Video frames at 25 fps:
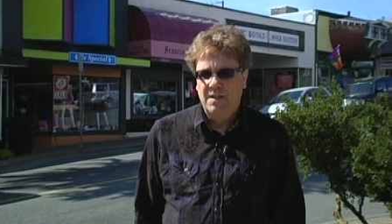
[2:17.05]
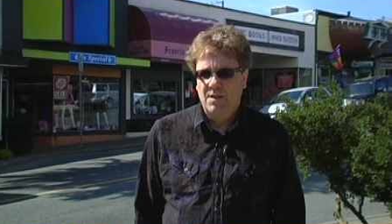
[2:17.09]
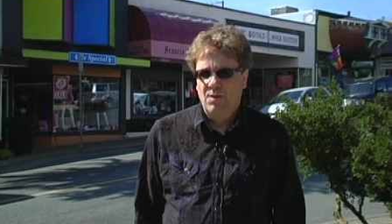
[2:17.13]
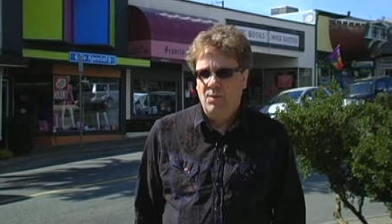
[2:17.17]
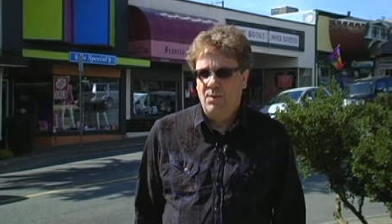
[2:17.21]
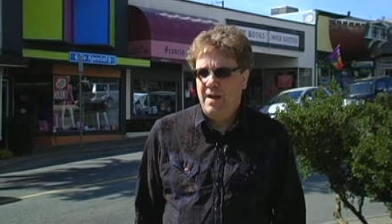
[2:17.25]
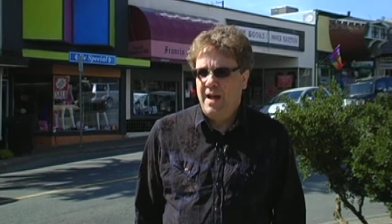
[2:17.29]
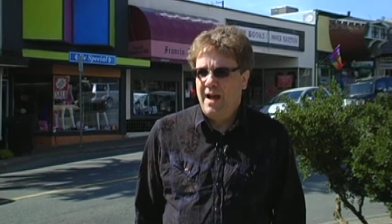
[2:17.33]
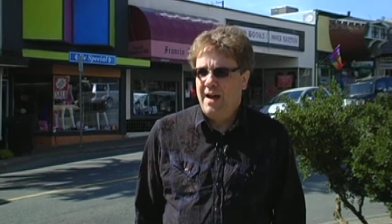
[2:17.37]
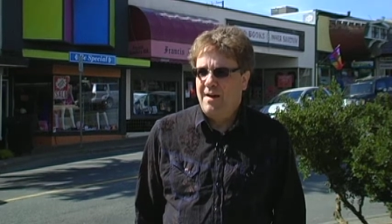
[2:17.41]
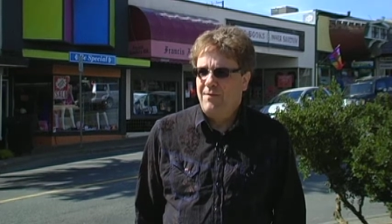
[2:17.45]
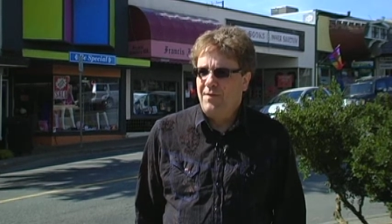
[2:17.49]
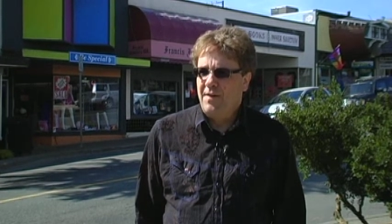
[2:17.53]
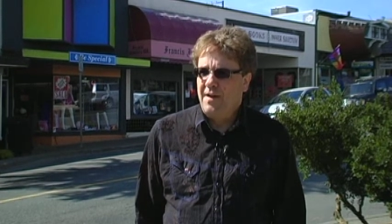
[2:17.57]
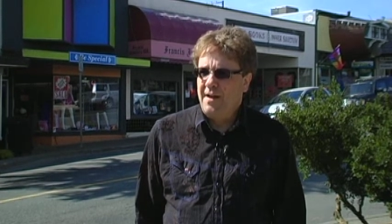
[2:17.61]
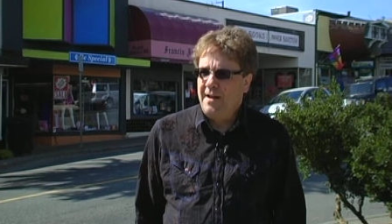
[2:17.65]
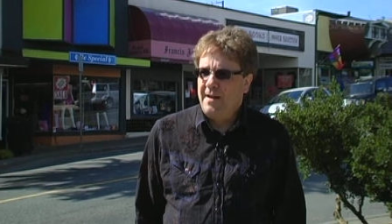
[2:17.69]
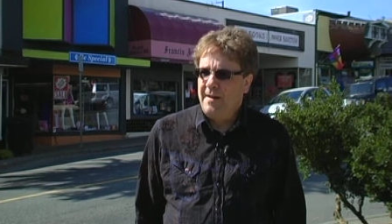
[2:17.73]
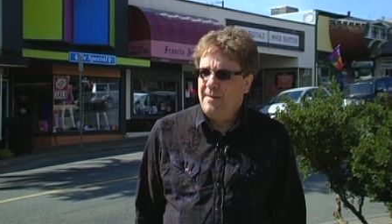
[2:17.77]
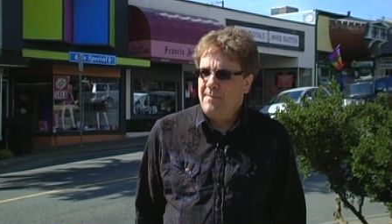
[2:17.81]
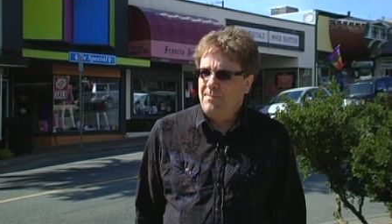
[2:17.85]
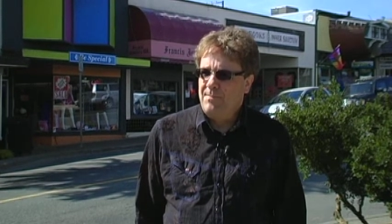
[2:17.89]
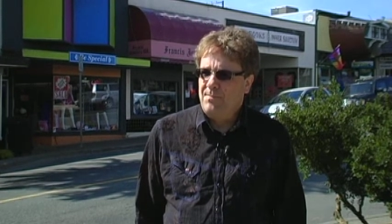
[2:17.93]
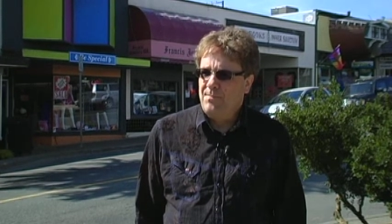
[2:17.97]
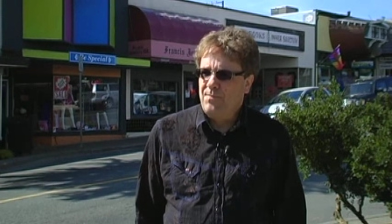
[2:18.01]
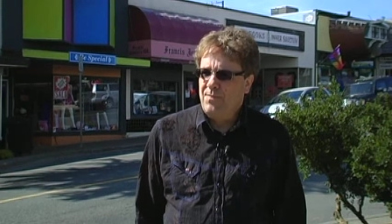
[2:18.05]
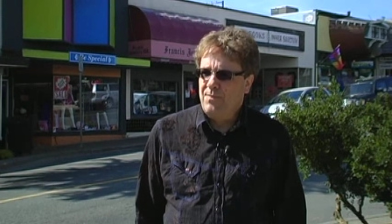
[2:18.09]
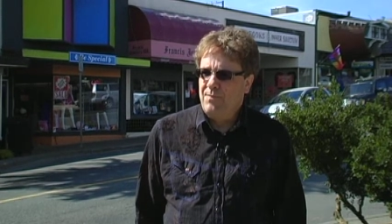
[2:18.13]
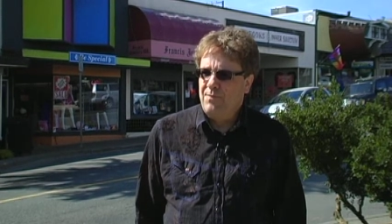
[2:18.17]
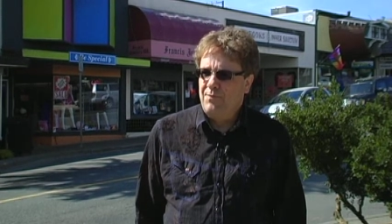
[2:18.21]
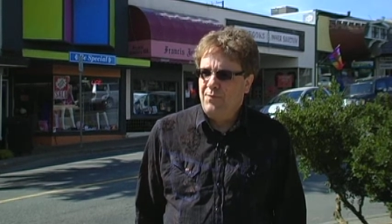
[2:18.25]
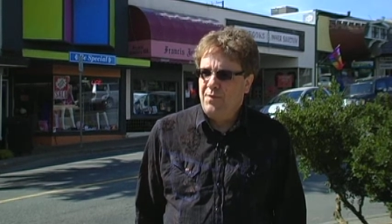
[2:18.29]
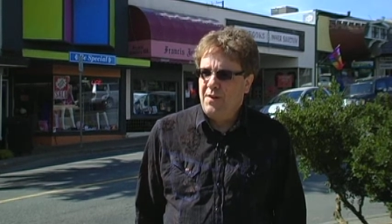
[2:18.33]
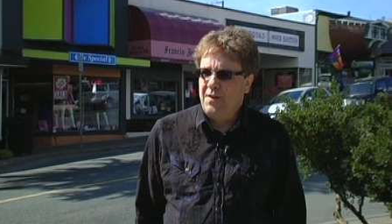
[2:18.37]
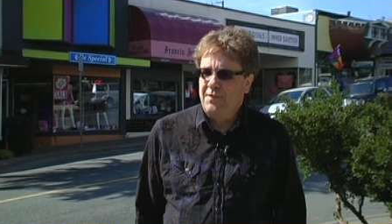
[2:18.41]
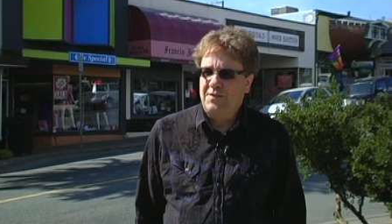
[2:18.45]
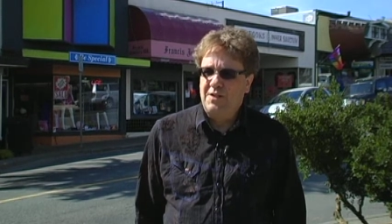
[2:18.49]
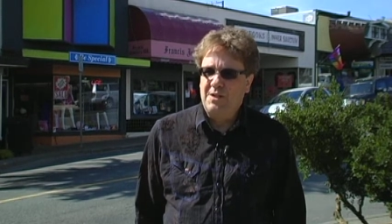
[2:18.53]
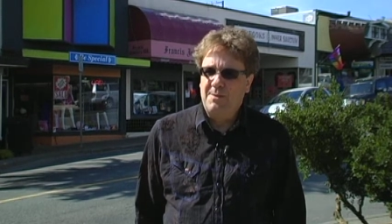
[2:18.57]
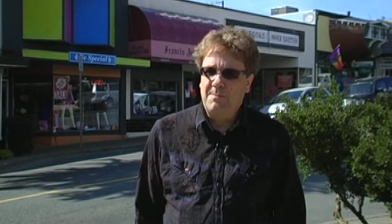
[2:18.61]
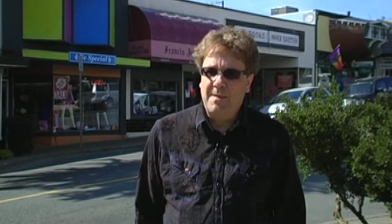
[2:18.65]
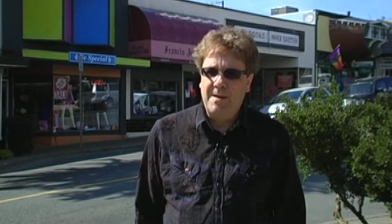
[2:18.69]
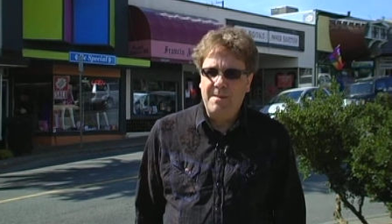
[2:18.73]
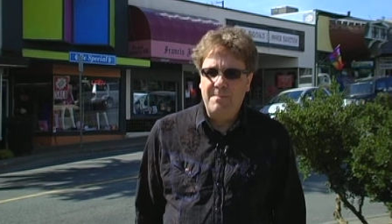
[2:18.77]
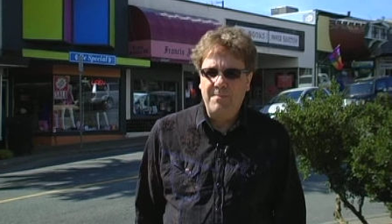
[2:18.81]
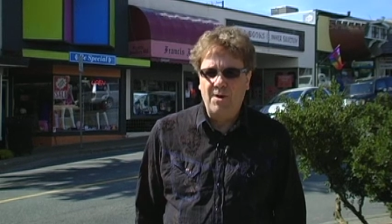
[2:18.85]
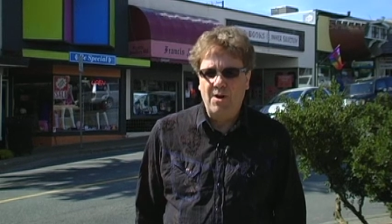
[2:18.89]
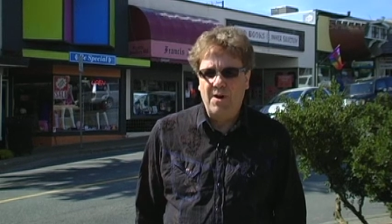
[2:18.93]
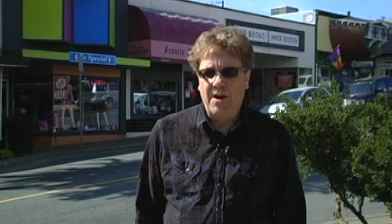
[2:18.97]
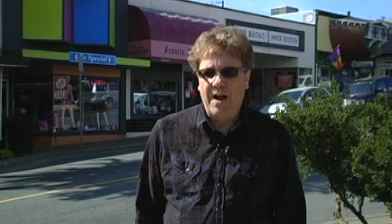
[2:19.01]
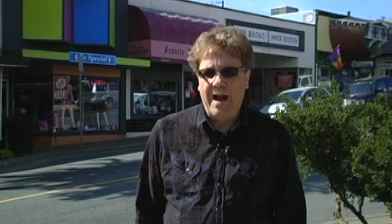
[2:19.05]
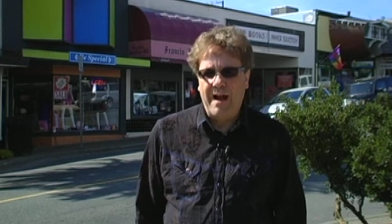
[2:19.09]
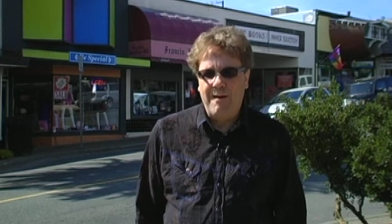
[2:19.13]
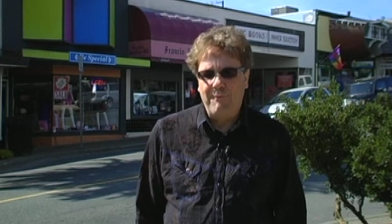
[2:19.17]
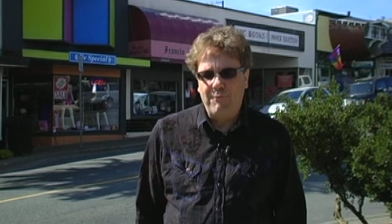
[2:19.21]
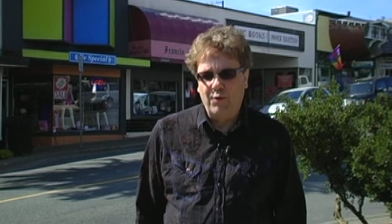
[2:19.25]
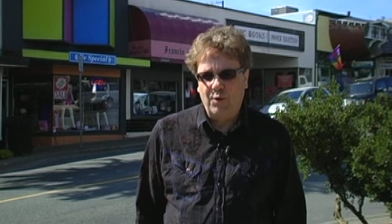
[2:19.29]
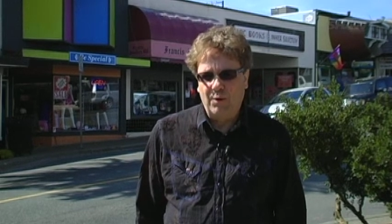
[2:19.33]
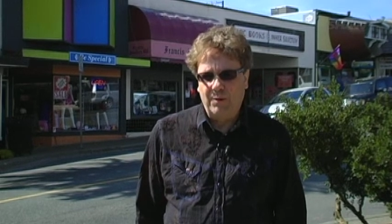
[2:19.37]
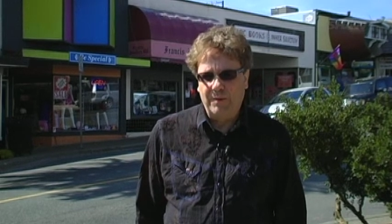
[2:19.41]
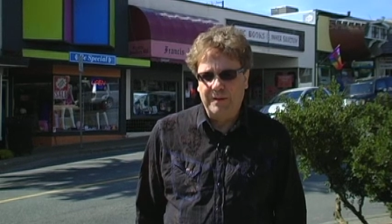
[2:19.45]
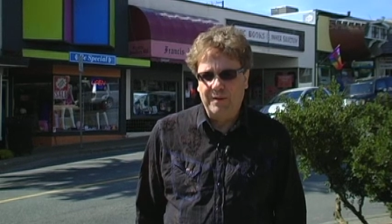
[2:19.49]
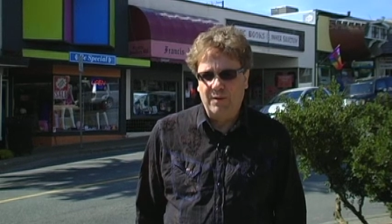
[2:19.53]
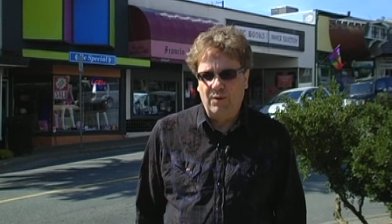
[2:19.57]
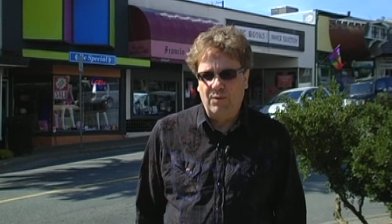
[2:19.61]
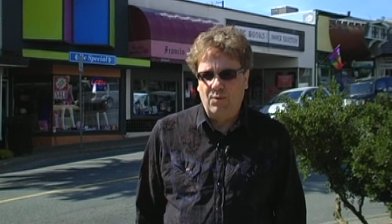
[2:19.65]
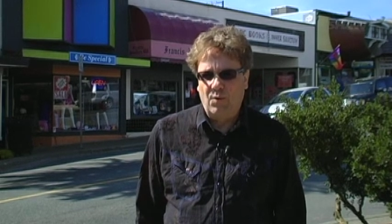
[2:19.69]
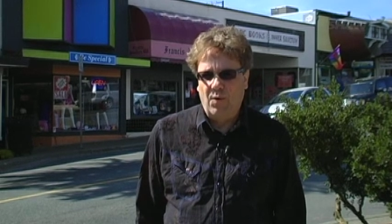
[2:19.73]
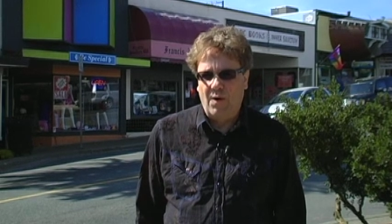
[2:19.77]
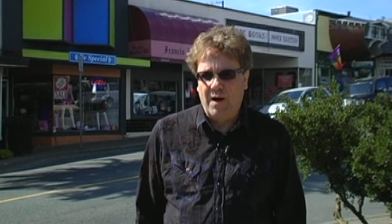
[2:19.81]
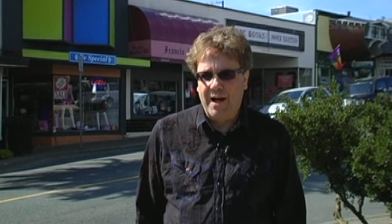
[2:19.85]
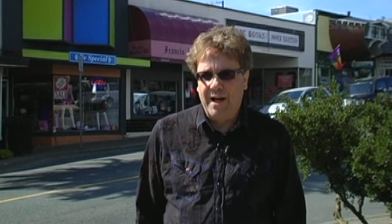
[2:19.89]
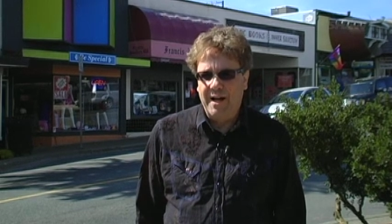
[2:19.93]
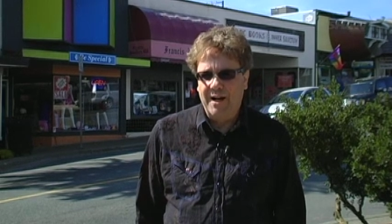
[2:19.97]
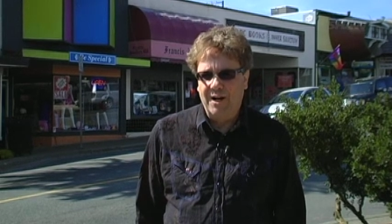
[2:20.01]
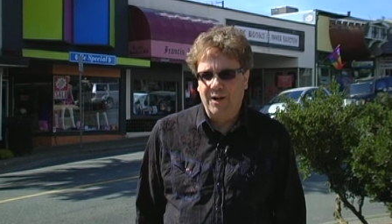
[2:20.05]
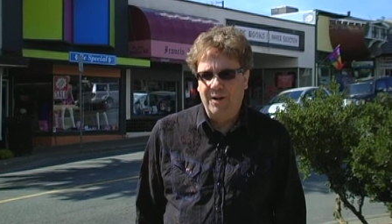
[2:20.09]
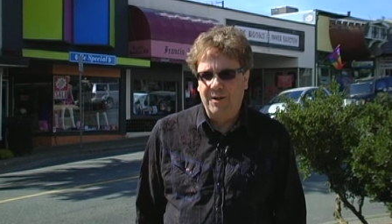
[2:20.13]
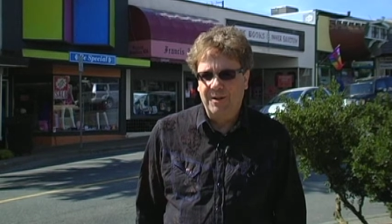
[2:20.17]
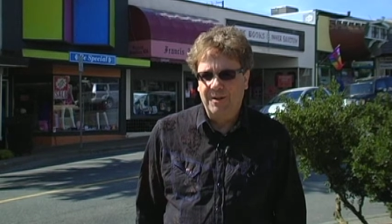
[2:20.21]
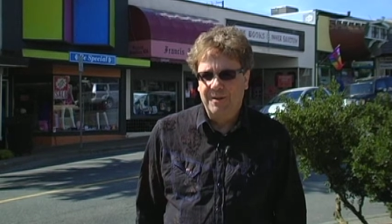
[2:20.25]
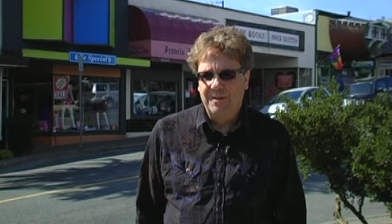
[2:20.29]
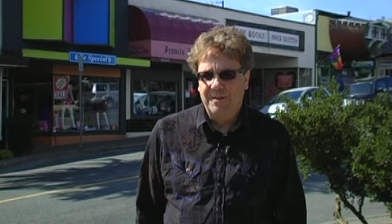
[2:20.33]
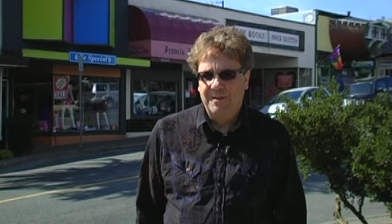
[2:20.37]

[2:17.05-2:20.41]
We have a 50 member African choir